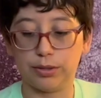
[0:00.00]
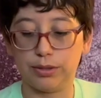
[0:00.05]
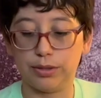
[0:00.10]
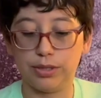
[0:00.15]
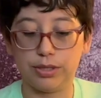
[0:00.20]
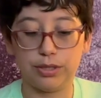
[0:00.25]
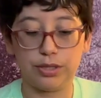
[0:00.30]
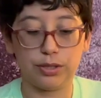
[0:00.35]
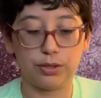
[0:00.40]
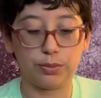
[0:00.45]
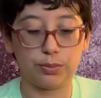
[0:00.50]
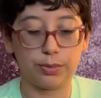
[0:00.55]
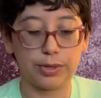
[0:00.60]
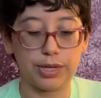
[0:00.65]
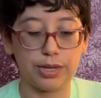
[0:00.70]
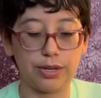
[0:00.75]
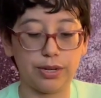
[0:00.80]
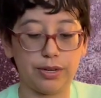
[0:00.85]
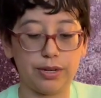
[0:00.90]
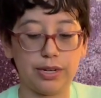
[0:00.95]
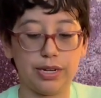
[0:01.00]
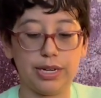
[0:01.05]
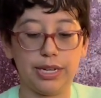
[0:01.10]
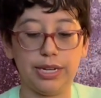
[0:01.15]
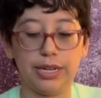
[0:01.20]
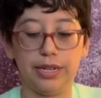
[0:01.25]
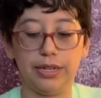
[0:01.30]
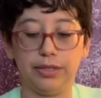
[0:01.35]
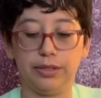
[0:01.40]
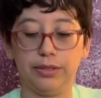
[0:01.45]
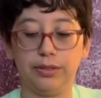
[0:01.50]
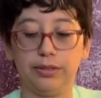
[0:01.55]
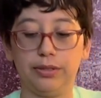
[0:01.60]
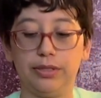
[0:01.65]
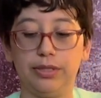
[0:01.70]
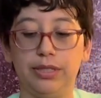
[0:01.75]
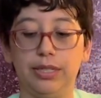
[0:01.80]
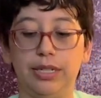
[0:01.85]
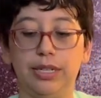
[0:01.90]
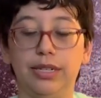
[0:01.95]
this is where I
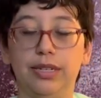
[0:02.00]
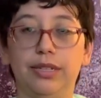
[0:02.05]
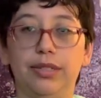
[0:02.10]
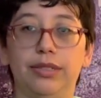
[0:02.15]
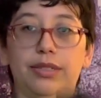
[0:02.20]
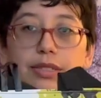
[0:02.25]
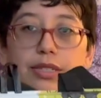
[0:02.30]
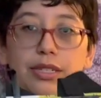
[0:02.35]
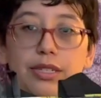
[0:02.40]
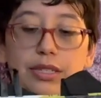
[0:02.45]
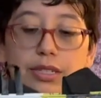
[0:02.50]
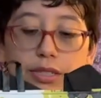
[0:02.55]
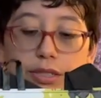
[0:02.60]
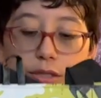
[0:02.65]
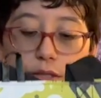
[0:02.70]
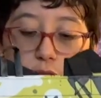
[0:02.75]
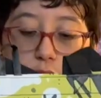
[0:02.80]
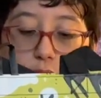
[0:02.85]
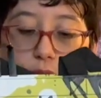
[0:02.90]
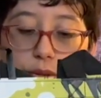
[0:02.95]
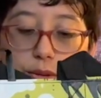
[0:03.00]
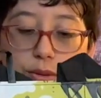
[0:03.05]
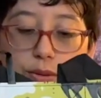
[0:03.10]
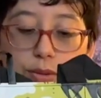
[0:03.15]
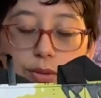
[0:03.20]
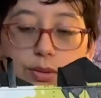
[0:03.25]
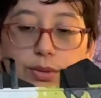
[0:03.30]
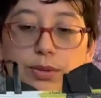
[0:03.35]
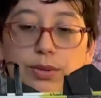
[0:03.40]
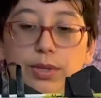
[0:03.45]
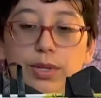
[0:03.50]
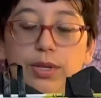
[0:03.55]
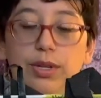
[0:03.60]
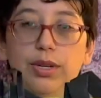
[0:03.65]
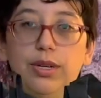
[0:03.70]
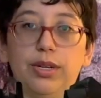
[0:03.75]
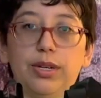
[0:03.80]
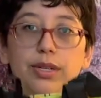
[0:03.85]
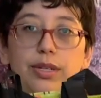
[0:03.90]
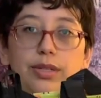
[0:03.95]
held the 2
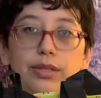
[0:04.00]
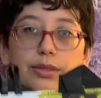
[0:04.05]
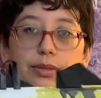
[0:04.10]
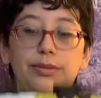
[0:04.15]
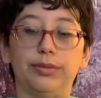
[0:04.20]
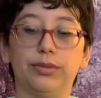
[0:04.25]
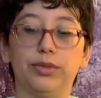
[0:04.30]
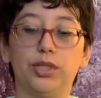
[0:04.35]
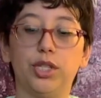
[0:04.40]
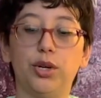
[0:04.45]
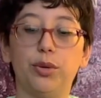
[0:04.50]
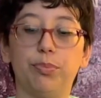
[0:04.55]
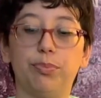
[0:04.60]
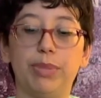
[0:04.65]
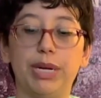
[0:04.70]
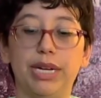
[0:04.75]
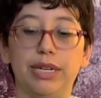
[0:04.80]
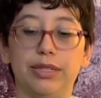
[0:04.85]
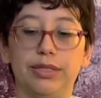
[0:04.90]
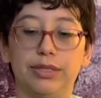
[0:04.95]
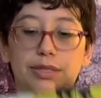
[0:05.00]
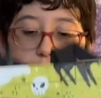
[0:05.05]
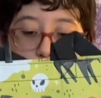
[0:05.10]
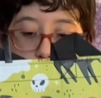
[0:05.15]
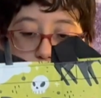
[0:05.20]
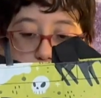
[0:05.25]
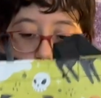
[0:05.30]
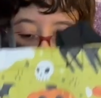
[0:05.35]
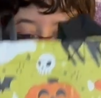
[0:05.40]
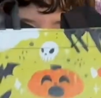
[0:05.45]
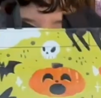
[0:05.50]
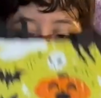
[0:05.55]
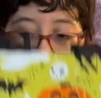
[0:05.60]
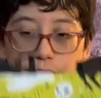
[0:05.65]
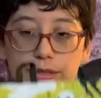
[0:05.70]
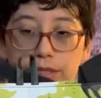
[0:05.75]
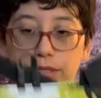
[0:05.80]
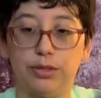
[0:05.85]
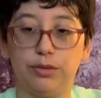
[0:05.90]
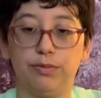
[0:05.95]
tote bags. This one,
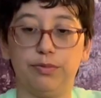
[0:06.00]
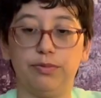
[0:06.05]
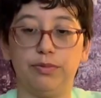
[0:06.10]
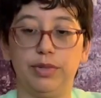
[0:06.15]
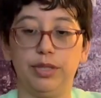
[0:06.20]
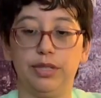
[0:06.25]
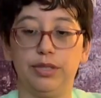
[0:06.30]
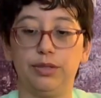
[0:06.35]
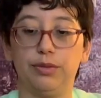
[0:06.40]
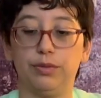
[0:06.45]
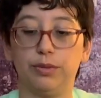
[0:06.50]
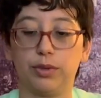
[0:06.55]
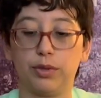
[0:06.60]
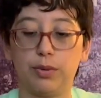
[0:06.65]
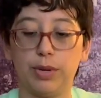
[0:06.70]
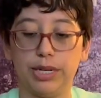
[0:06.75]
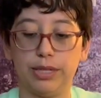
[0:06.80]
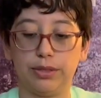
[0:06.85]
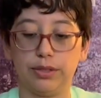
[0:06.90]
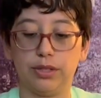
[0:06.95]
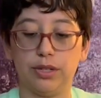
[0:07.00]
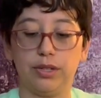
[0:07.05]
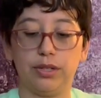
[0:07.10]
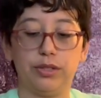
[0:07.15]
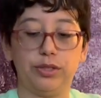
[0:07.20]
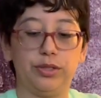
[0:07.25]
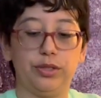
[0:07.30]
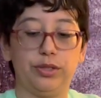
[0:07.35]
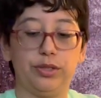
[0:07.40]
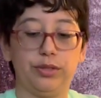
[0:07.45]
it's quite large,